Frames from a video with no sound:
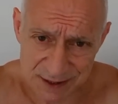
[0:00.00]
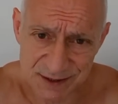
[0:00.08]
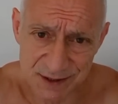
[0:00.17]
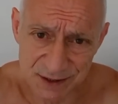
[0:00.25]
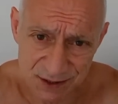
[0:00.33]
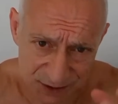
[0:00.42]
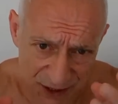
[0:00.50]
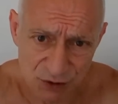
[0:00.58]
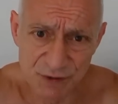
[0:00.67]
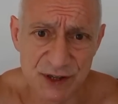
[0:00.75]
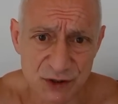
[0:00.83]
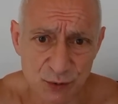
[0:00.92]
lessens,
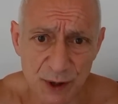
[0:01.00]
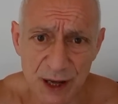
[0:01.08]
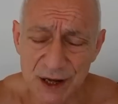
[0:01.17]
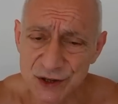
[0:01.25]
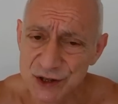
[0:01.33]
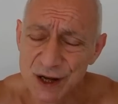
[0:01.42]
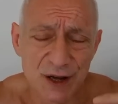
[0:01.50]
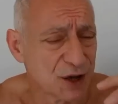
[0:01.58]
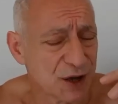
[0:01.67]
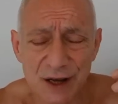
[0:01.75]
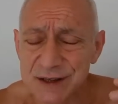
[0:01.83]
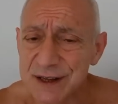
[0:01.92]
decreases with age,
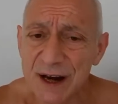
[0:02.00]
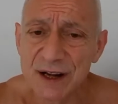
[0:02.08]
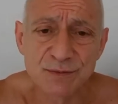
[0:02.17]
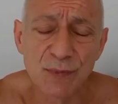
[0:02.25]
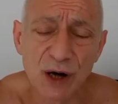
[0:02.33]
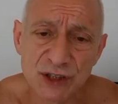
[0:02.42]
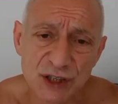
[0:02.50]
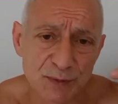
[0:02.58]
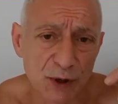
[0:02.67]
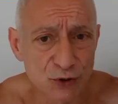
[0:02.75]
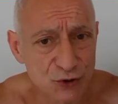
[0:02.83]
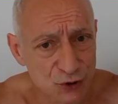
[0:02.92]
not as
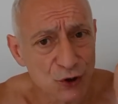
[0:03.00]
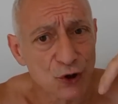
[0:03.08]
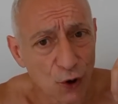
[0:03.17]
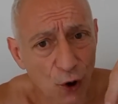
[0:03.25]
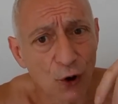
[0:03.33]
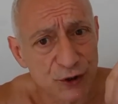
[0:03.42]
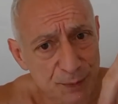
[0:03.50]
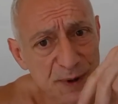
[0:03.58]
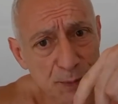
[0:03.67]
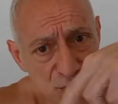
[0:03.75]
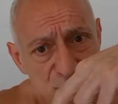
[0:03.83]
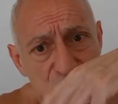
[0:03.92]
much because
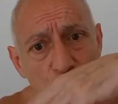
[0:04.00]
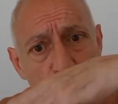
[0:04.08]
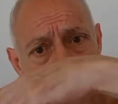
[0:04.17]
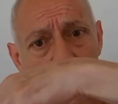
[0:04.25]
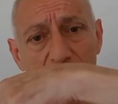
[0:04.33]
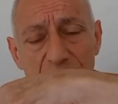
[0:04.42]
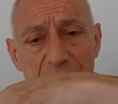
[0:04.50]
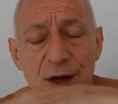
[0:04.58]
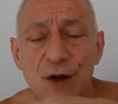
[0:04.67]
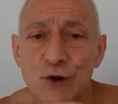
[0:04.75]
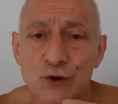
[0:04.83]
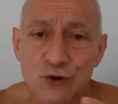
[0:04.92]
older people still walk.
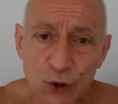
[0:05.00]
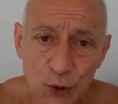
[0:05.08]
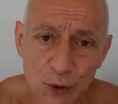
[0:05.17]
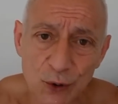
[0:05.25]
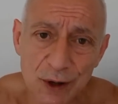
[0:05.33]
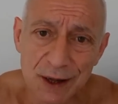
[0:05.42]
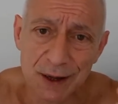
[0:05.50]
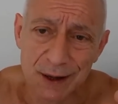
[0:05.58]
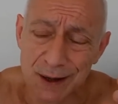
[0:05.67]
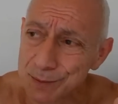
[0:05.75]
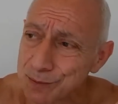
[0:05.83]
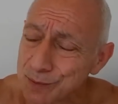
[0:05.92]
So
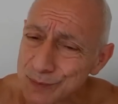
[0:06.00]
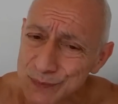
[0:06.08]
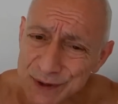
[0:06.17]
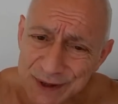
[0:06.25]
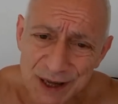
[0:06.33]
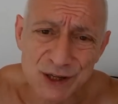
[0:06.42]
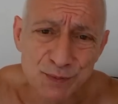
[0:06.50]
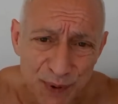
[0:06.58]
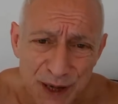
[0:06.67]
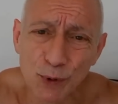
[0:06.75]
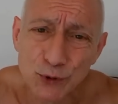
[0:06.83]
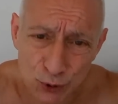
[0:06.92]
thing
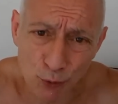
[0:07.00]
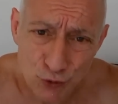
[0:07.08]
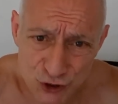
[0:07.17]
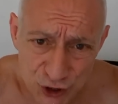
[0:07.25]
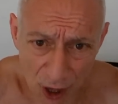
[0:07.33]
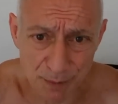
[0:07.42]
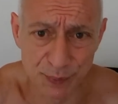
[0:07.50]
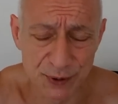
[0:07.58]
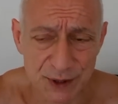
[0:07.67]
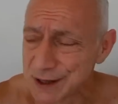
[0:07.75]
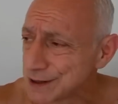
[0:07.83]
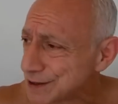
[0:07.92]
is, people don't
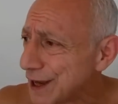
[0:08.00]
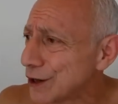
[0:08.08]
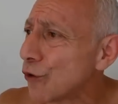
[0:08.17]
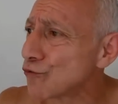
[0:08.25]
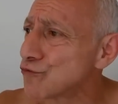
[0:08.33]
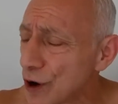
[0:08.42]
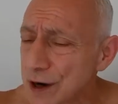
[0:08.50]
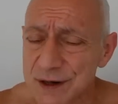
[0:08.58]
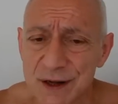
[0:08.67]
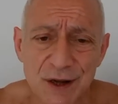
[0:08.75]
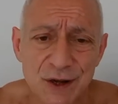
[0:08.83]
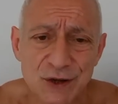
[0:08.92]
jump, they don't
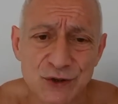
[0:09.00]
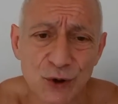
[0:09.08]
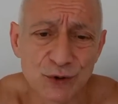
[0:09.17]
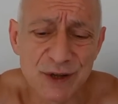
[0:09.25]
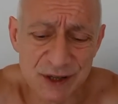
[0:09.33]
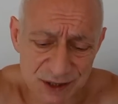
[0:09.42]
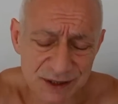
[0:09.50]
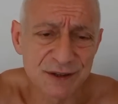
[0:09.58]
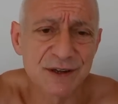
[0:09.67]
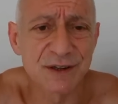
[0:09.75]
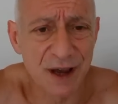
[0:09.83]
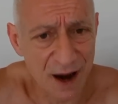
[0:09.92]
run. So this
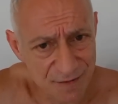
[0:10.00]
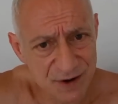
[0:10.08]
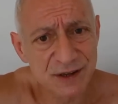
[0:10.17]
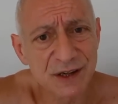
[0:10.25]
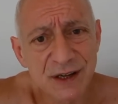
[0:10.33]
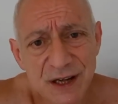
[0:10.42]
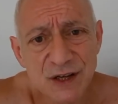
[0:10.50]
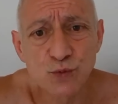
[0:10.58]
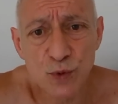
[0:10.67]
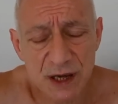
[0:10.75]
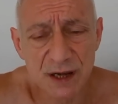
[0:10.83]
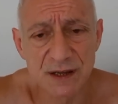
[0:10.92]
the area in the
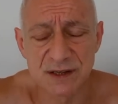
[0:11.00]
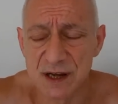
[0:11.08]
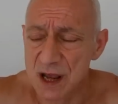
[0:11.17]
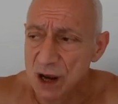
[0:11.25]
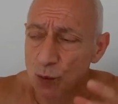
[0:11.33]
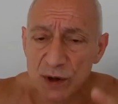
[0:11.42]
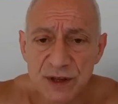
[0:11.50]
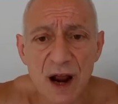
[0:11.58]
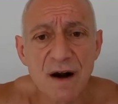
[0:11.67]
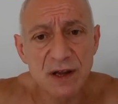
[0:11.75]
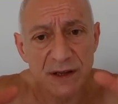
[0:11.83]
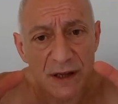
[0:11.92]
knees weakens. When
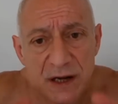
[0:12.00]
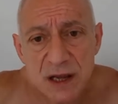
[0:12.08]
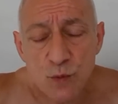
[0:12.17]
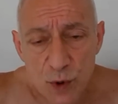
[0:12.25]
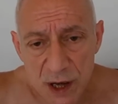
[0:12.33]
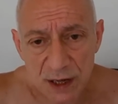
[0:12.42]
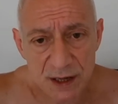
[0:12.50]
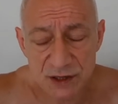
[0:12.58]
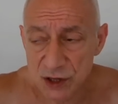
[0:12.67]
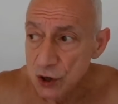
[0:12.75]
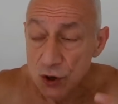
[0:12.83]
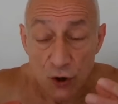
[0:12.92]
the area in the knee
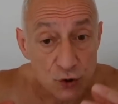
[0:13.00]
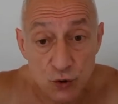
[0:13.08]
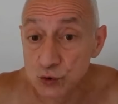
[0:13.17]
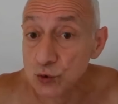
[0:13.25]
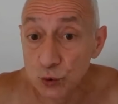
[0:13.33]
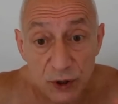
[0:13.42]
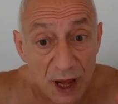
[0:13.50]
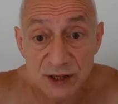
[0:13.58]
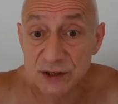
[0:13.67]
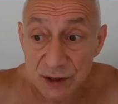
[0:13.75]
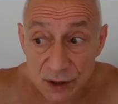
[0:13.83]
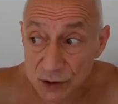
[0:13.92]
weakens, you do
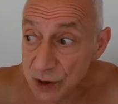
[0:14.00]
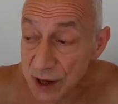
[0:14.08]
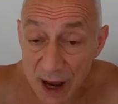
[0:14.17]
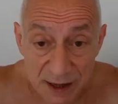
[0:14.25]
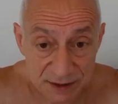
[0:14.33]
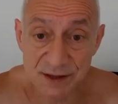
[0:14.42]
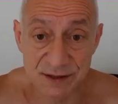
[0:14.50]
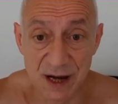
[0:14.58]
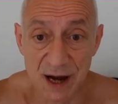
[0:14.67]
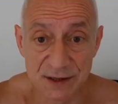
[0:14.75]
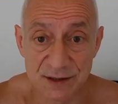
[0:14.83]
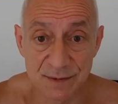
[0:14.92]
less
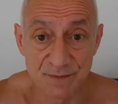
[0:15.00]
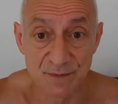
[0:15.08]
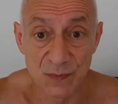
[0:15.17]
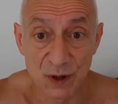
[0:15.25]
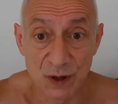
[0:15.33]
exercise.